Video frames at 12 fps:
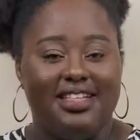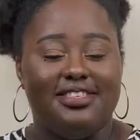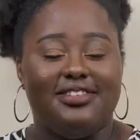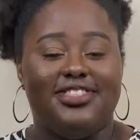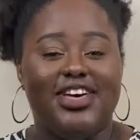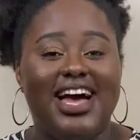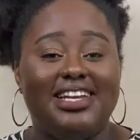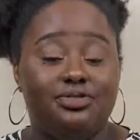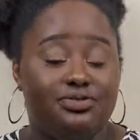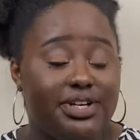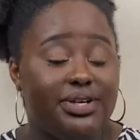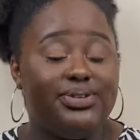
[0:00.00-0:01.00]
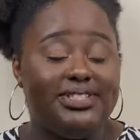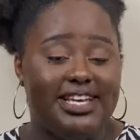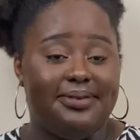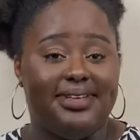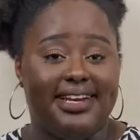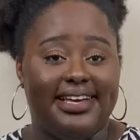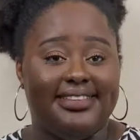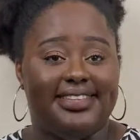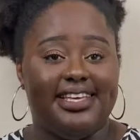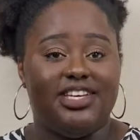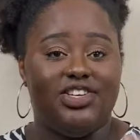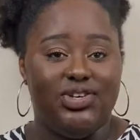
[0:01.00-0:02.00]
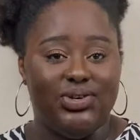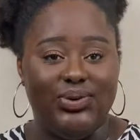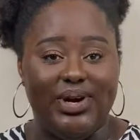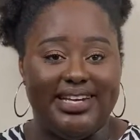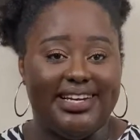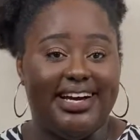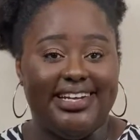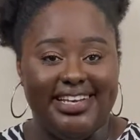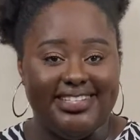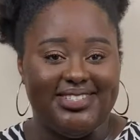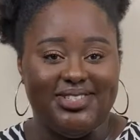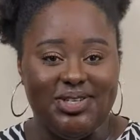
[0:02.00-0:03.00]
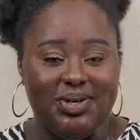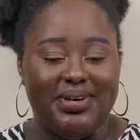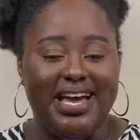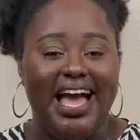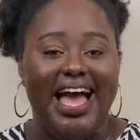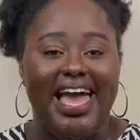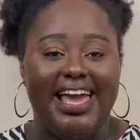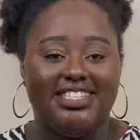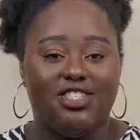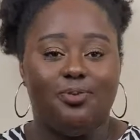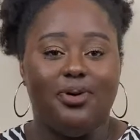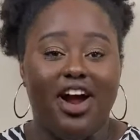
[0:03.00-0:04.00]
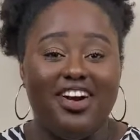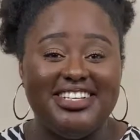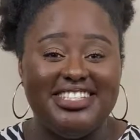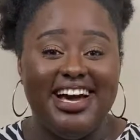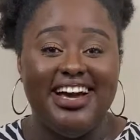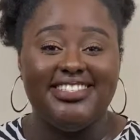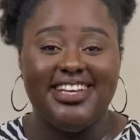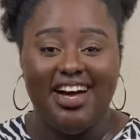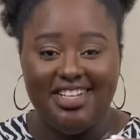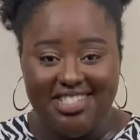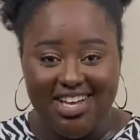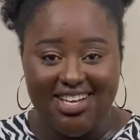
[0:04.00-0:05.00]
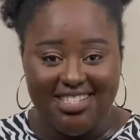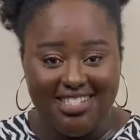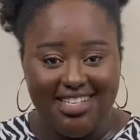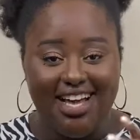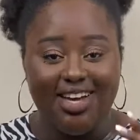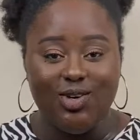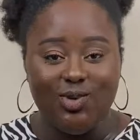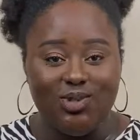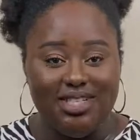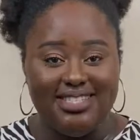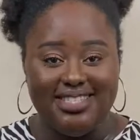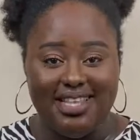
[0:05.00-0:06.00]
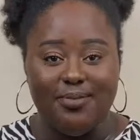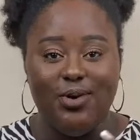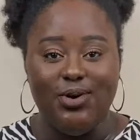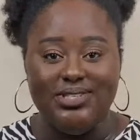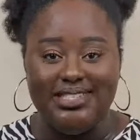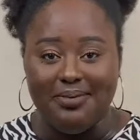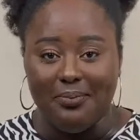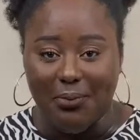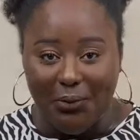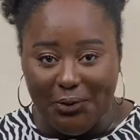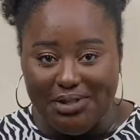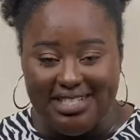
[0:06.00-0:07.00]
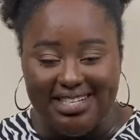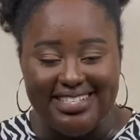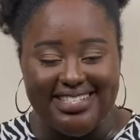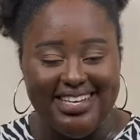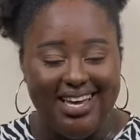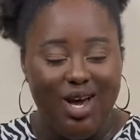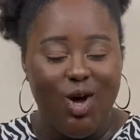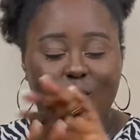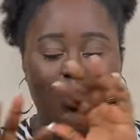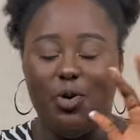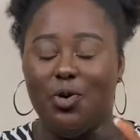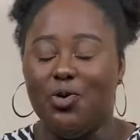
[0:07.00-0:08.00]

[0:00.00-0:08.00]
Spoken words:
The third real tip that I think you and I need to do is to prioritize our task according to the most important. We